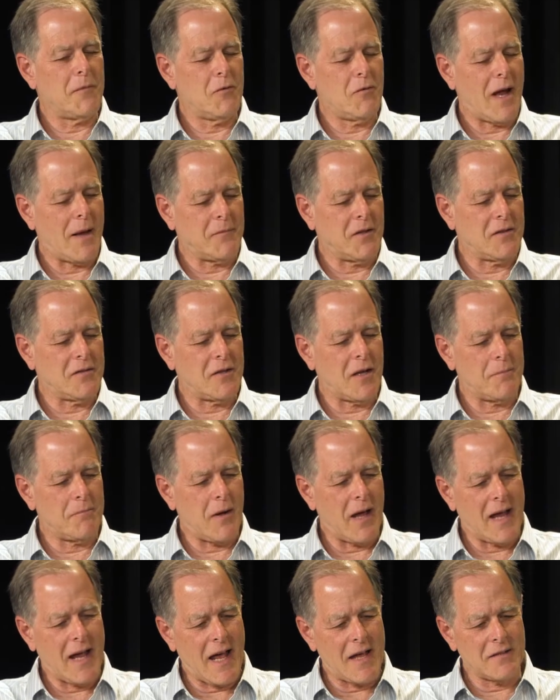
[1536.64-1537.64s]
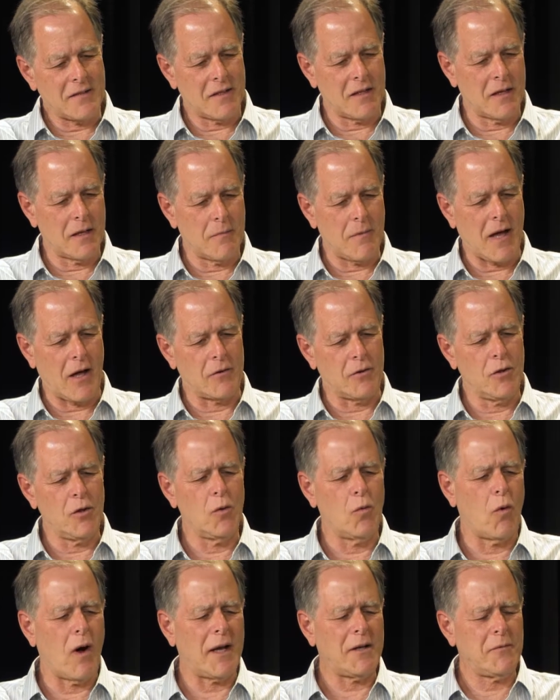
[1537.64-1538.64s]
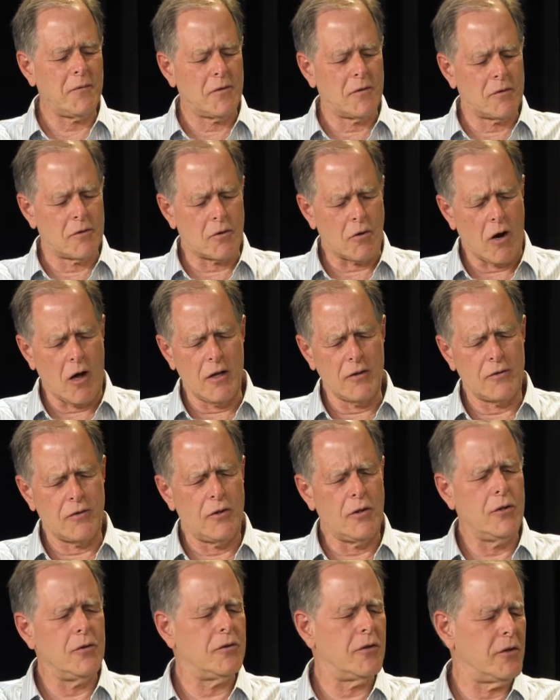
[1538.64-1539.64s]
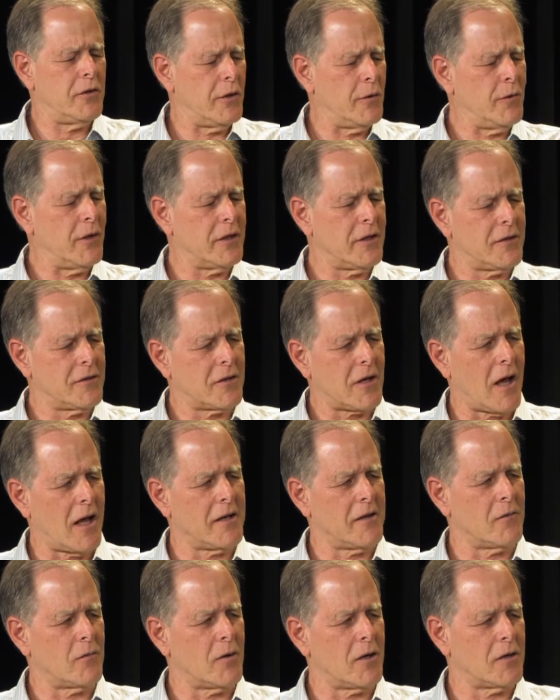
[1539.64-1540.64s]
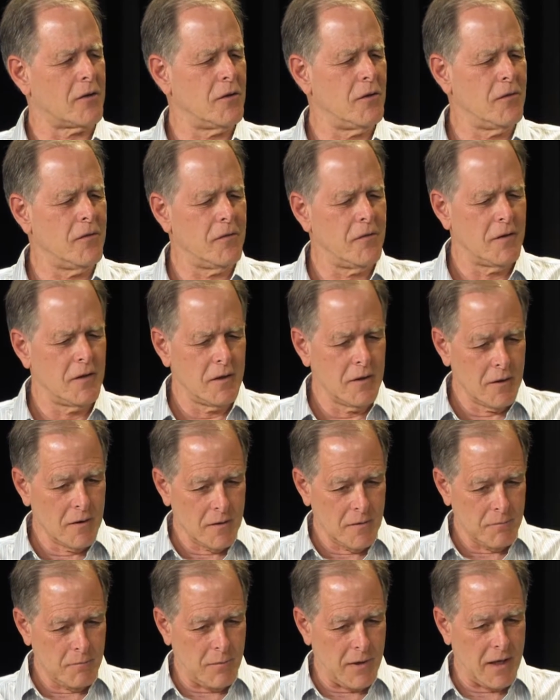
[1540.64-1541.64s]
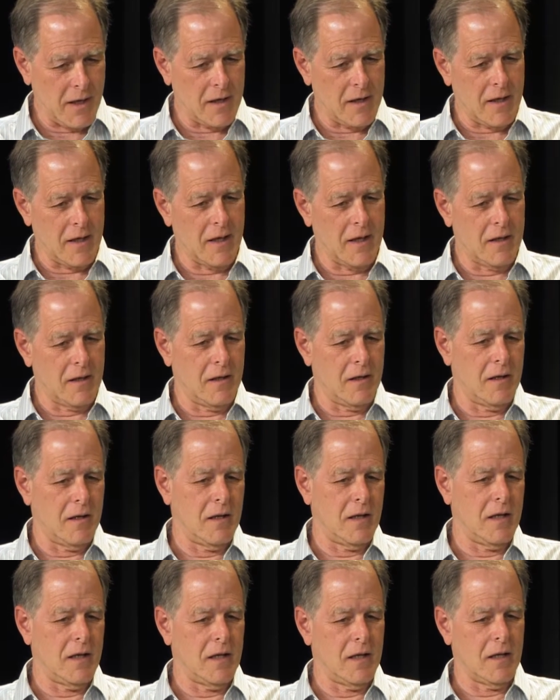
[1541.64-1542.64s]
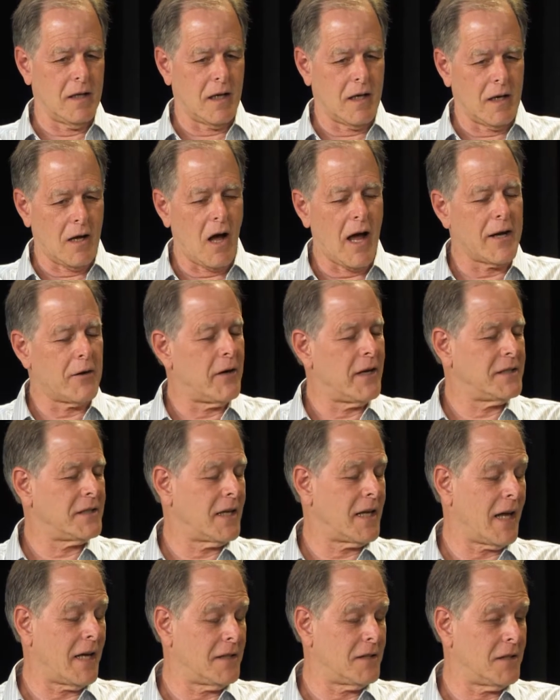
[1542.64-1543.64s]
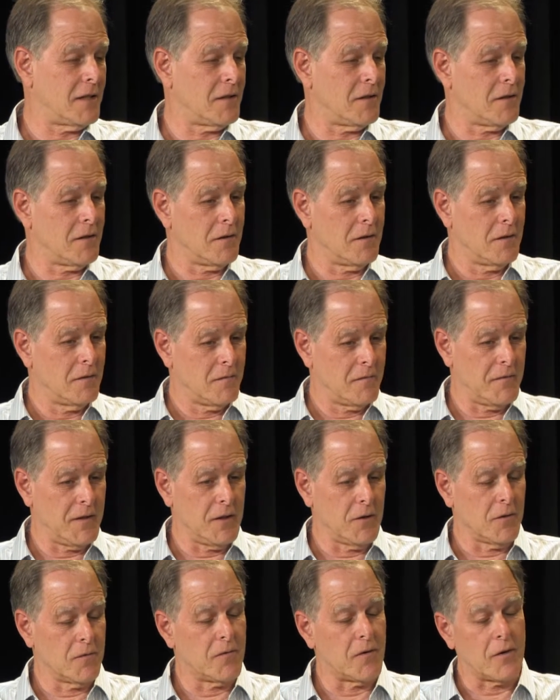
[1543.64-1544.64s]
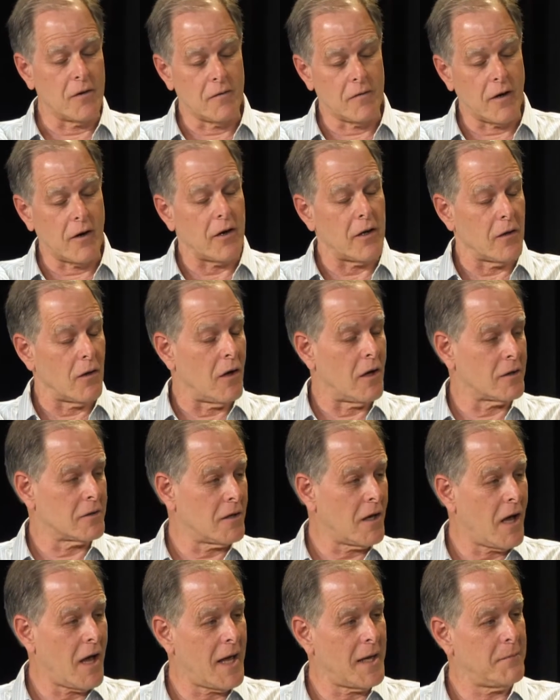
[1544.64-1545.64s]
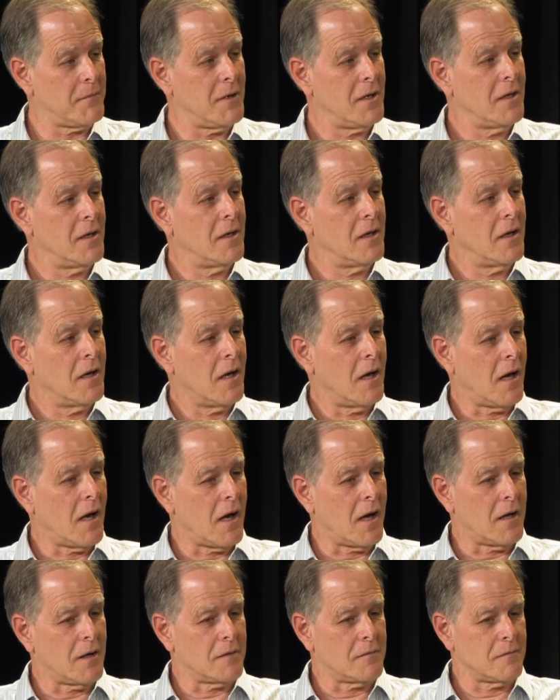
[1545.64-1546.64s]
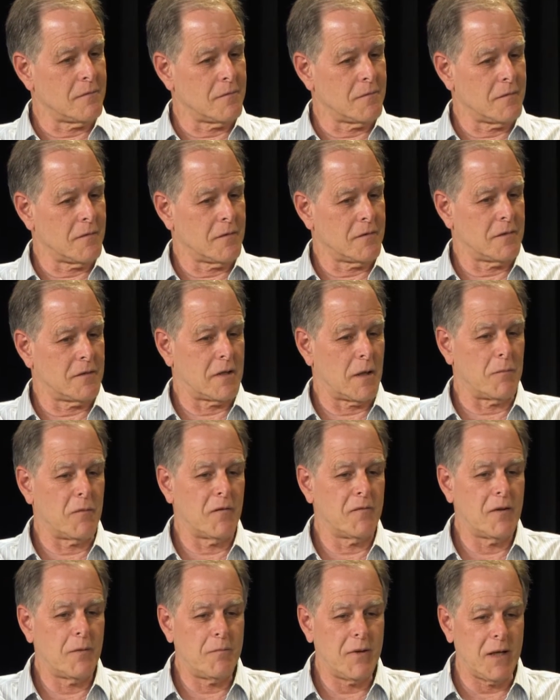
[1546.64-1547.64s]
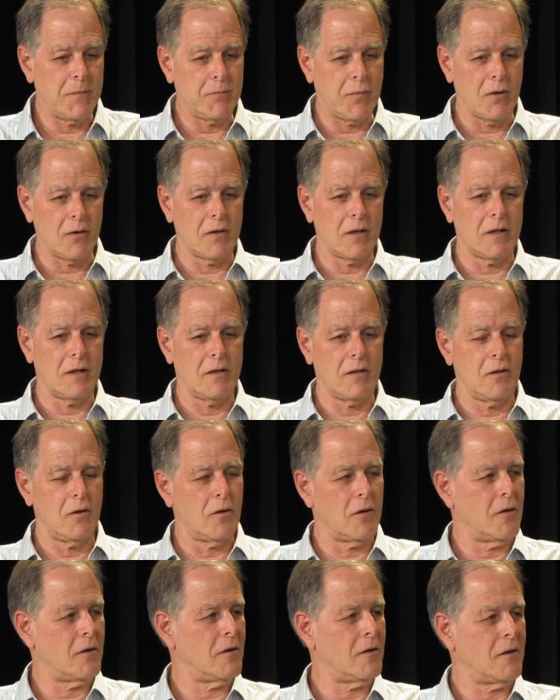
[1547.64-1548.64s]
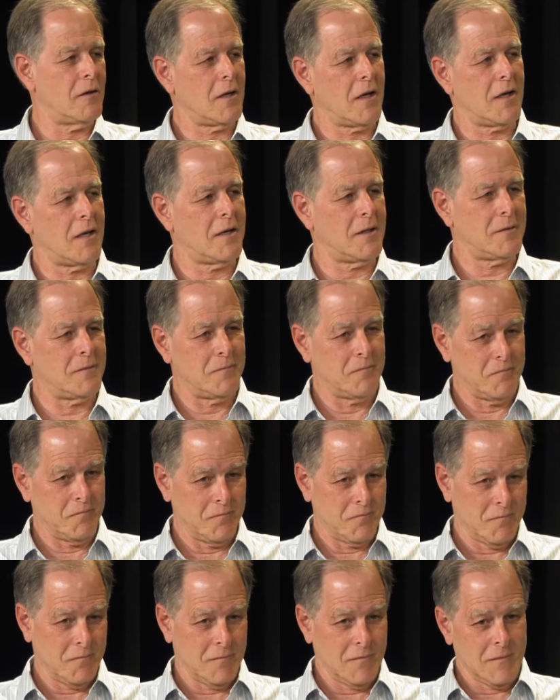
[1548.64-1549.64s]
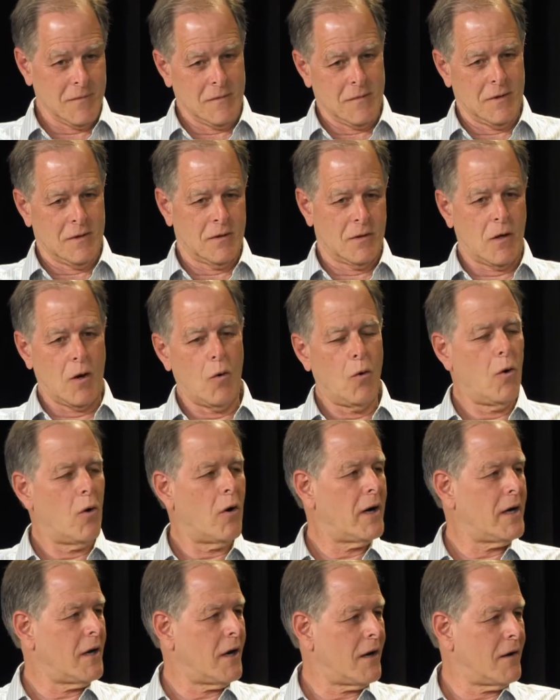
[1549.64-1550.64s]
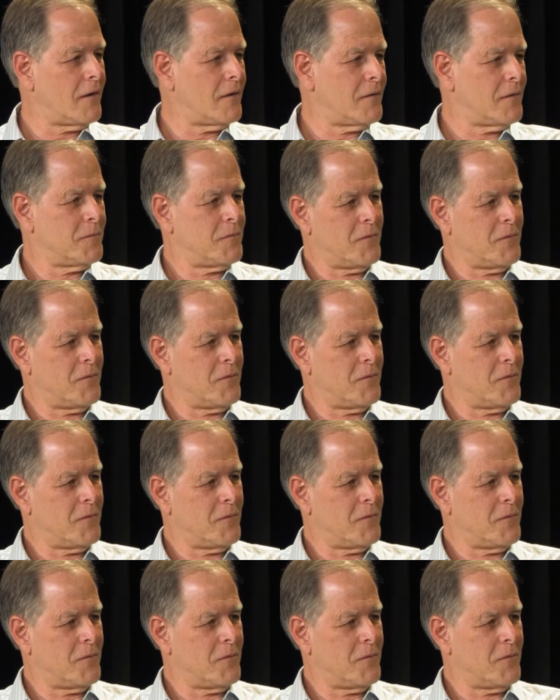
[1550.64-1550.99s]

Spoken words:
me wrap this up by asking about you. What draws you to doing this kind of work? You've been in the higher education field for a very long time. Uh, some of the people in your cohort are